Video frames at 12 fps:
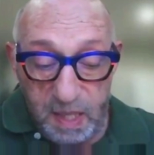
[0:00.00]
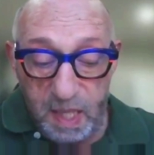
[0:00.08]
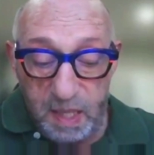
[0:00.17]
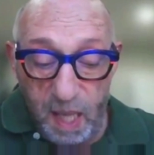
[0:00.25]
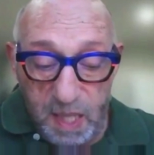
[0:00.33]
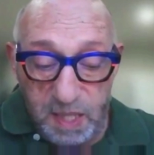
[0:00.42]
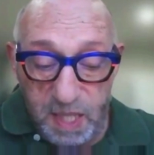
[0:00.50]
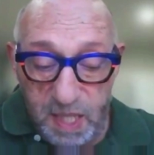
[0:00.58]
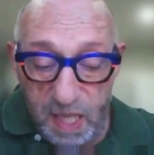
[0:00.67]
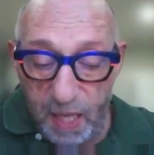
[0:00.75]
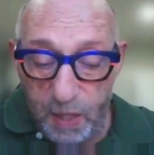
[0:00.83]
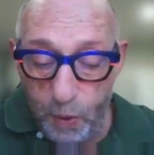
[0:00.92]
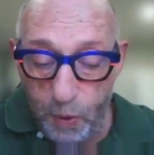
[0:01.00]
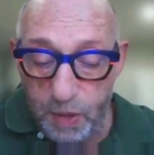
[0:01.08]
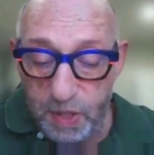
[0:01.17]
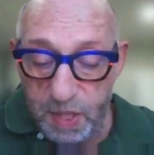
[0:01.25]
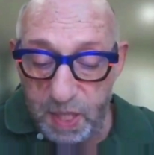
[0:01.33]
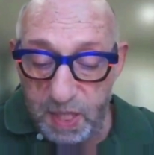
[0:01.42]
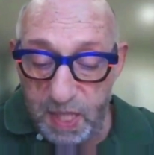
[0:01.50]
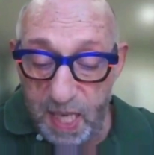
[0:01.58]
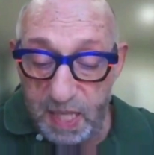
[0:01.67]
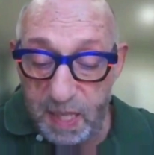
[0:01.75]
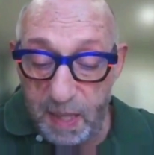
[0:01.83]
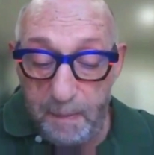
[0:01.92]
The Nazis' electoral
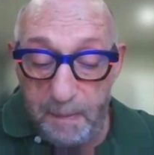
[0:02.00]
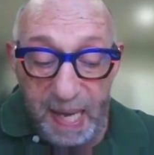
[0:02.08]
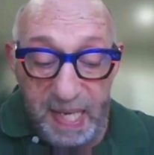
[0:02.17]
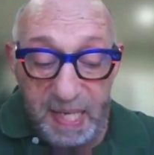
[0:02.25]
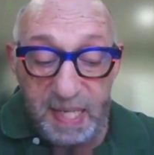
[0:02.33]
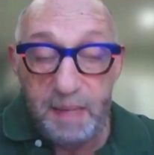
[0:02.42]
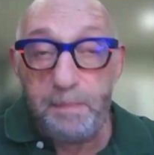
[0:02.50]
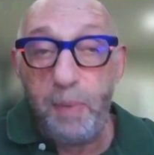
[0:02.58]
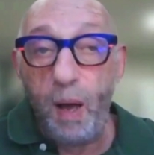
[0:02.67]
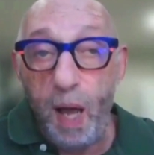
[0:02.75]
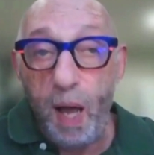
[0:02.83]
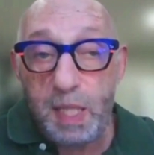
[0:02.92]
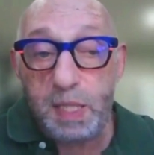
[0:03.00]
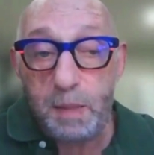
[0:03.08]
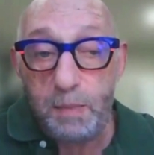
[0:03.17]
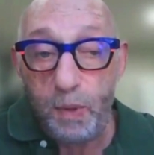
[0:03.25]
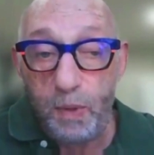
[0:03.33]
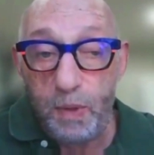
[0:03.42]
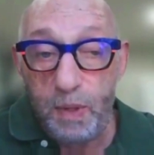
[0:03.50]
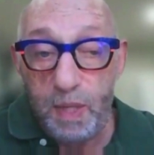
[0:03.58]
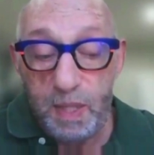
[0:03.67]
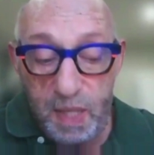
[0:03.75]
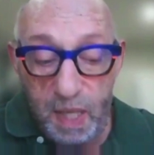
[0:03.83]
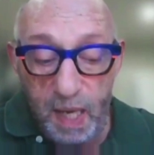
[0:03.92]
success made it impossible
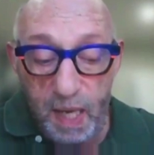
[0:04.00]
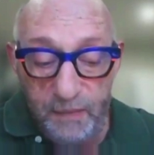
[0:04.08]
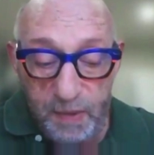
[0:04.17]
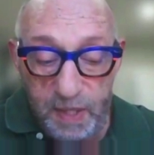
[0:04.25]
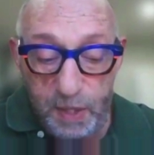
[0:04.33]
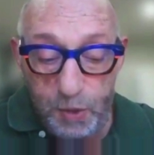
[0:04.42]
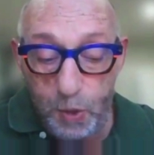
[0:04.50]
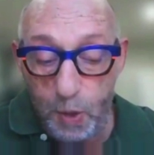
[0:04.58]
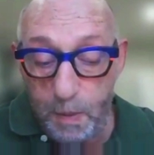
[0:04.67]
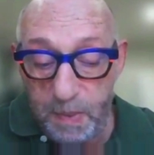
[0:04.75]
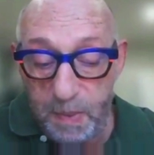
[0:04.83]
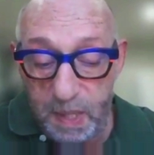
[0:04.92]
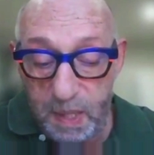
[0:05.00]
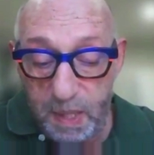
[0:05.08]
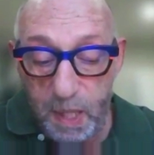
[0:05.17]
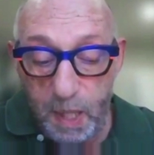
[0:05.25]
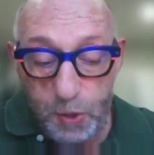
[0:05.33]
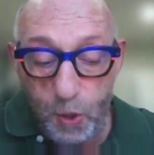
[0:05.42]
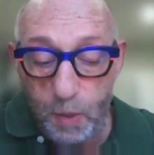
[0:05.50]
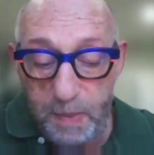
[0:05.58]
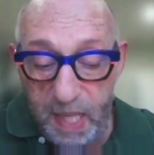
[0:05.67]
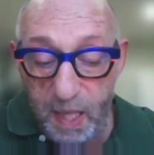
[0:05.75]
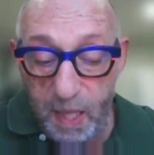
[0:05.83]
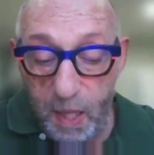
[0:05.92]
to govern
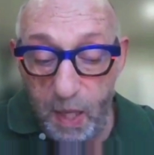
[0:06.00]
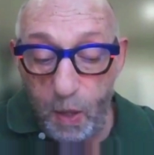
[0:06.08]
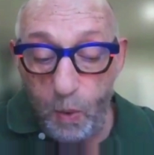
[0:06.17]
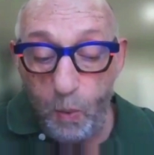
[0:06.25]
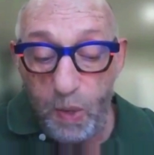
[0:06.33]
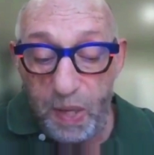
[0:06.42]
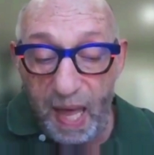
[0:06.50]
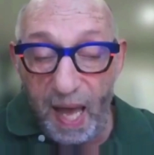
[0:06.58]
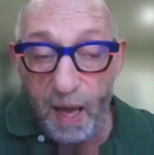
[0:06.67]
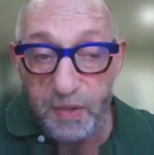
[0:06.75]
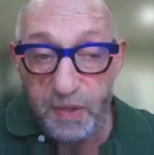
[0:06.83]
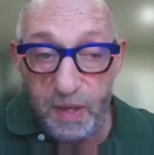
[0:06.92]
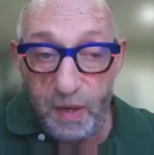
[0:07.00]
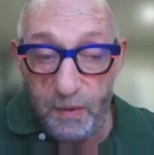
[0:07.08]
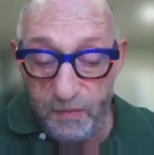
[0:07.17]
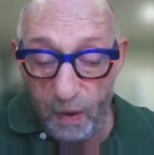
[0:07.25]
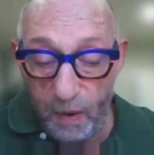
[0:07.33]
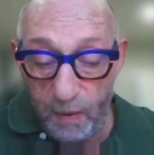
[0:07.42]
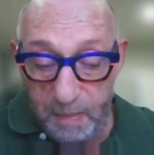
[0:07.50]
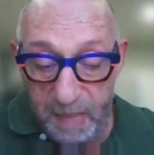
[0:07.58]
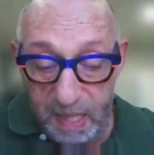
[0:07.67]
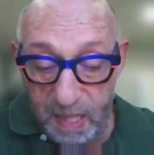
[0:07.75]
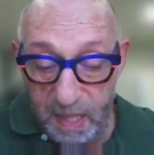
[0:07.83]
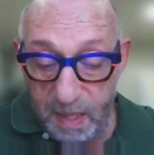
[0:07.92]
Germany without their
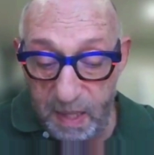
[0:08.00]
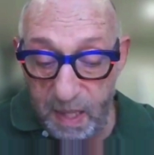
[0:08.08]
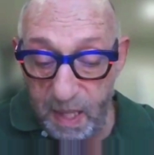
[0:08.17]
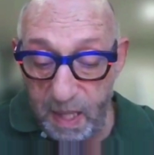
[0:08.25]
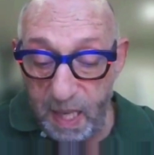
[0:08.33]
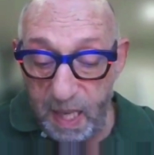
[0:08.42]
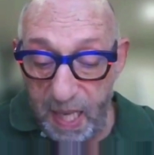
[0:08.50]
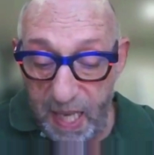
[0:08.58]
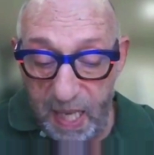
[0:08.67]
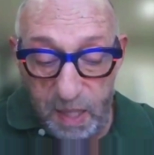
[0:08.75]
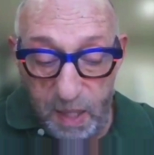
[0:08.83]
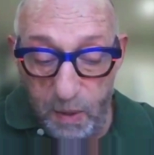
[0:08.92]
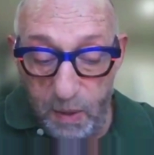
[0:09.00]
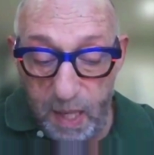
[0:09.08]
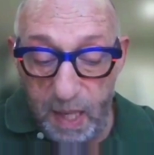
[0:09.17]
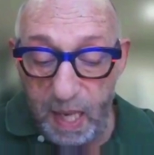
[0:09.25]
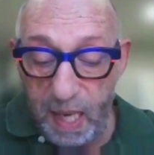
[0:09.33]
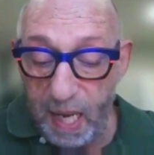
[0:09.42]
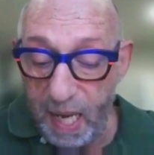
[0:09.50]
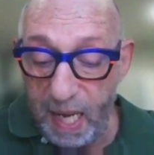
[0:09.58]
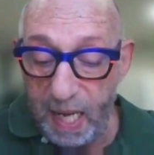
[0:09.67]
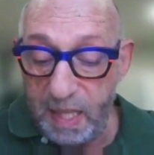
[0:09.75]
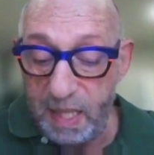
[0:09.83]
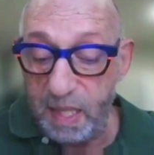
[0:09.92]
involvement. Hitler
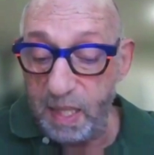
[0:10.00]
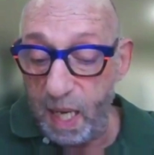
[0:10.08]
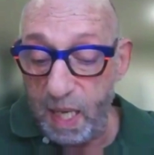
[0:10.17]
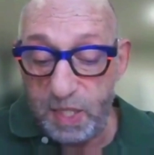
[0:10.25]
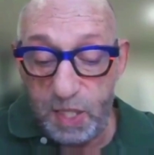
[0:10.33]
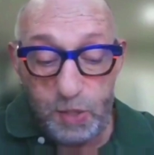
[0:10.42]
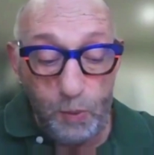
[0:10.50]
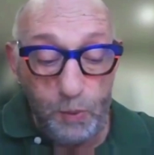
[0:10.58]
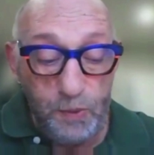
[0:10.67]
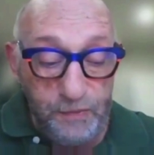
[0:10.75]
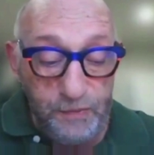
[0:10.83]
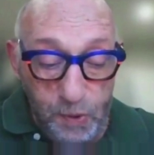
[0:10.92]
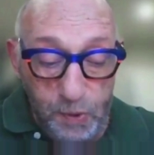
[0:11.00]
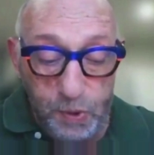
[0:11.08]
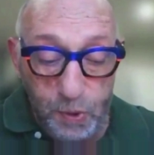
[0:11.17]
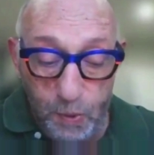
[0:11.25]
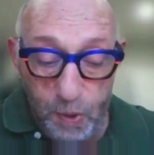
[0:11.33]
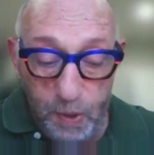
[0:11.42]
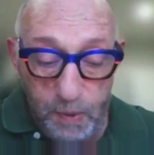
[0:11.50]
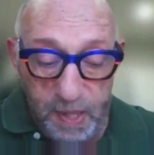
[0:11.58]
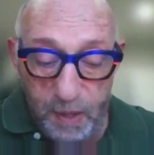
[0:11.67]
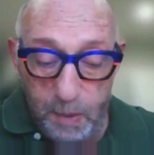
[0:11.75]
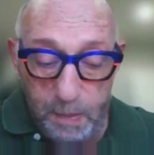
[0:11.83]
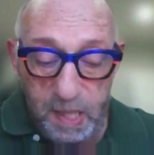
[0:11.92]
and the Nazis refused to work with
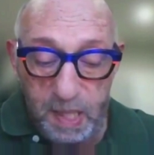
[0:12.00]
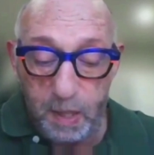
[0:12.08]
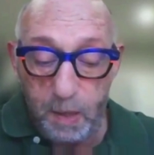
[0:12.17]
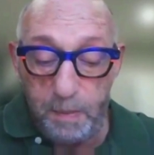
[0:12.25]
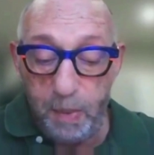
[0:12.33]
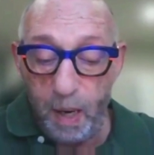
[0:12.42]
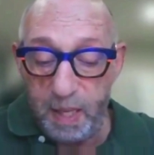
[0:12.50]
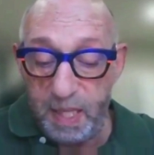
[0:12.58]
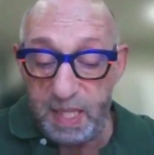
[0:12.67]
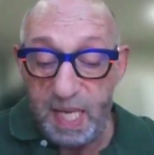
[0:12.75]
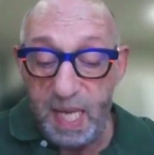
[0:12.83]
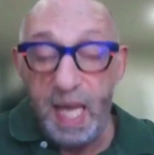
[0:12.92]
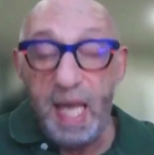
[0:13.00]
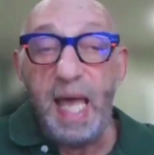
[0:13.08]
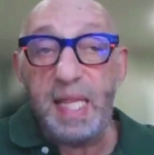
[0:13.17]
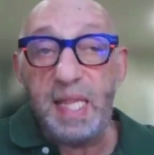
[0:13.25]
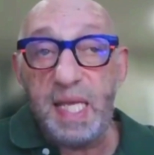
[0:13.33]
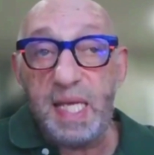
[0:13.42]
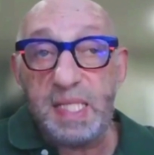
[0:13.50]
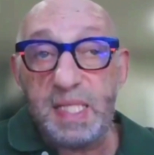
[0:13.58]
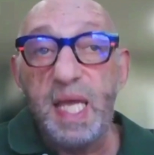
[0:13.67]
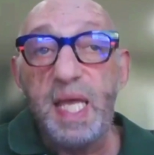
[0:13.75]
other political parties unless